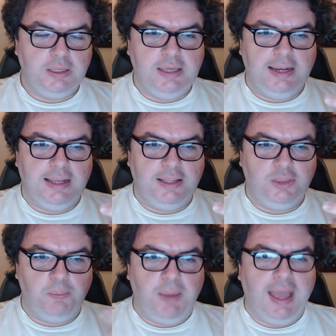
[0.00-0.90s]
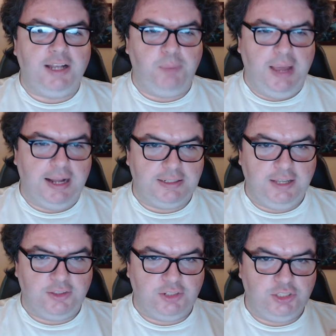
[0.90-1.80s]
getting the band back
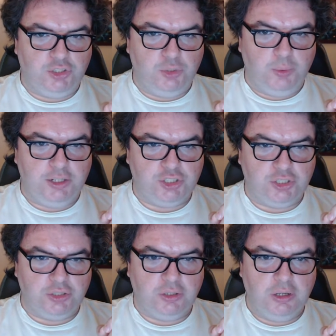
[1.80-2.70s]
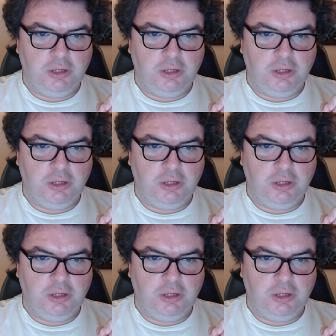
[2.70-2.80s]
together situation